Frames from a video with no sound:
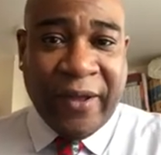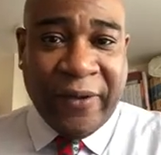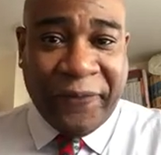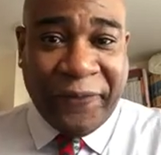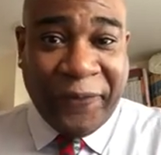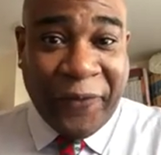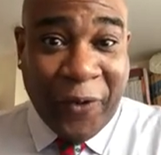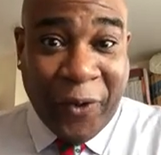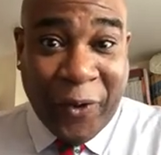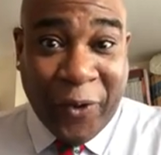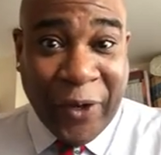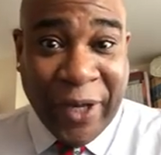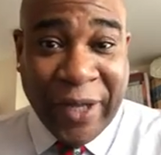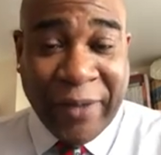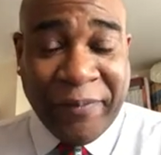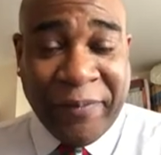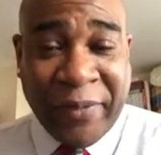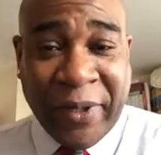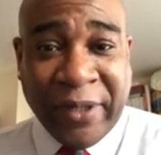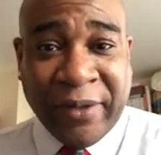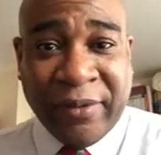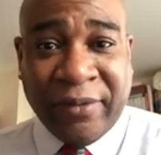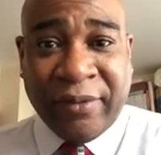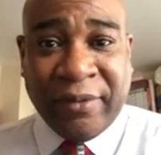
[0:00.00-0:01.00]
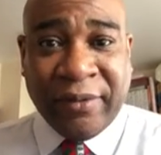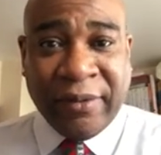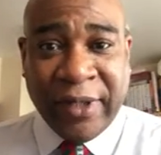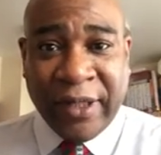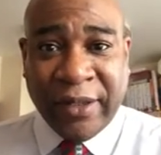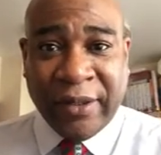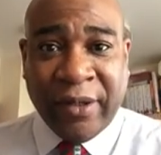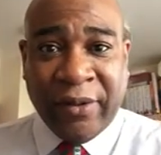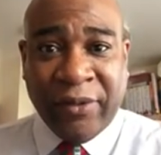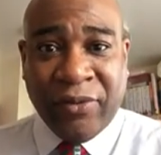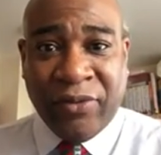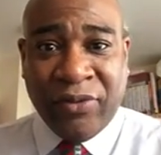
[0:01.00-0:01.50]
for it. But
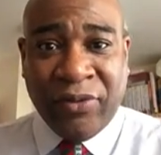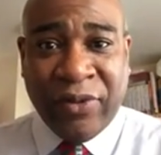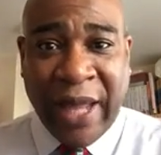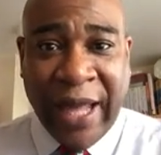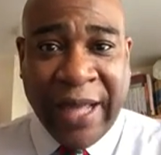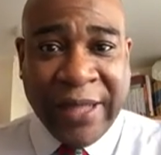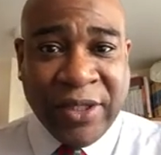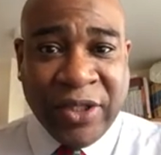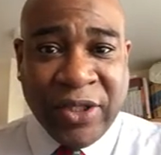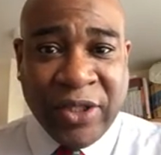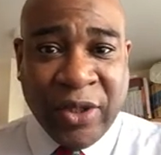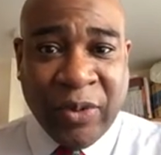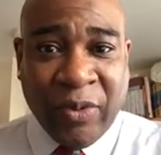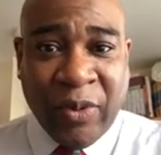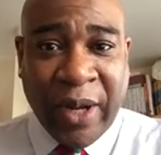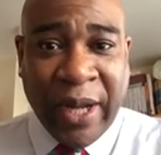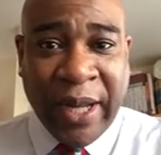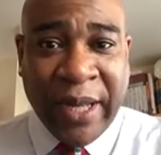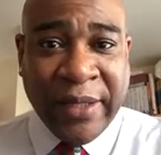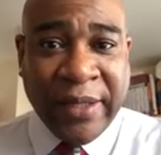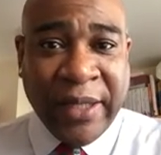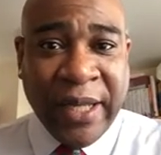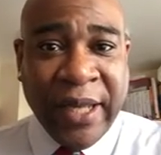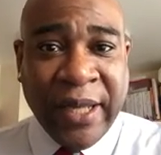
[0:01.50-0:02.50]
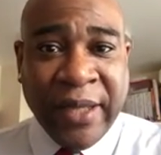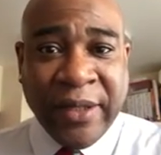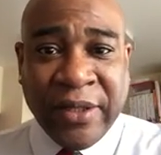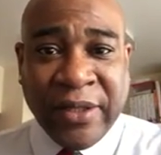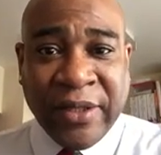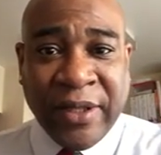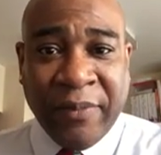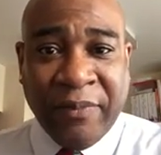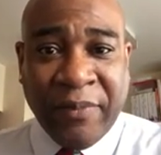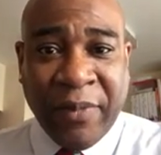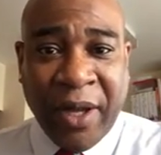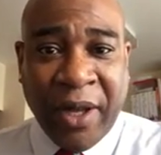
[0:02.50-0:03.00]
that's the way it
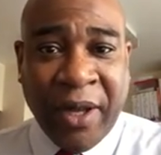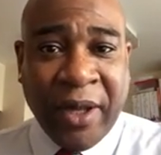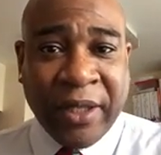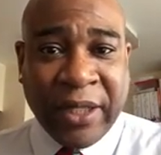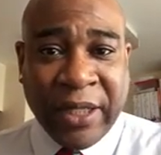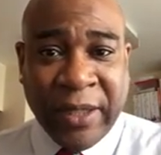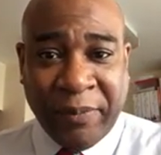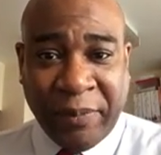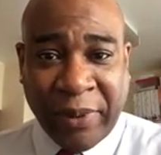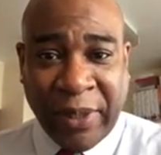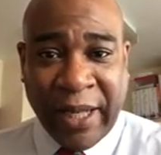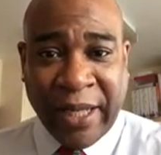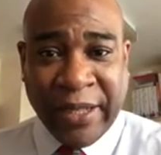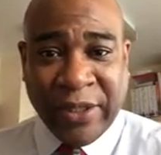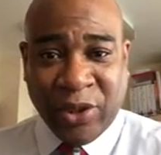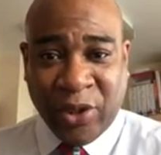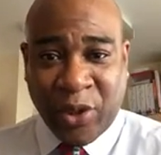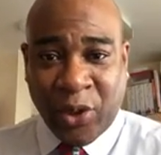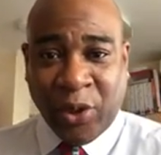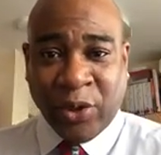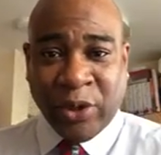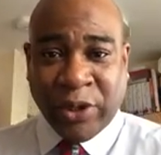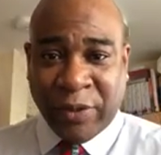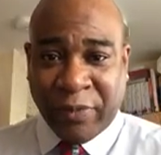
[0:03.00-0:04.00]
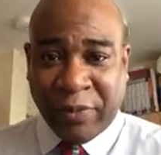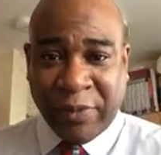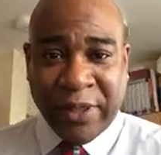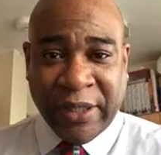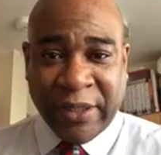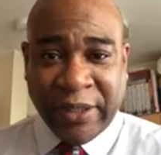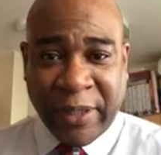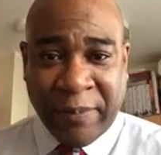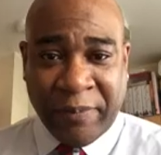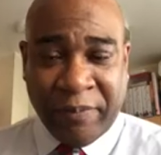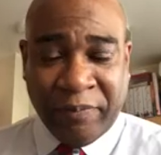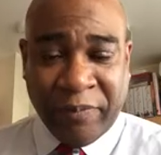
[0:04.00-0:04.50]
is. The marketplace
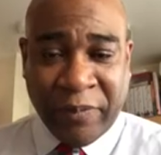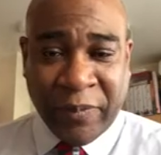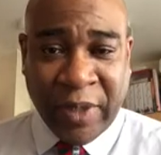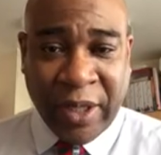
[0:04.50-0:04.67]
ultimately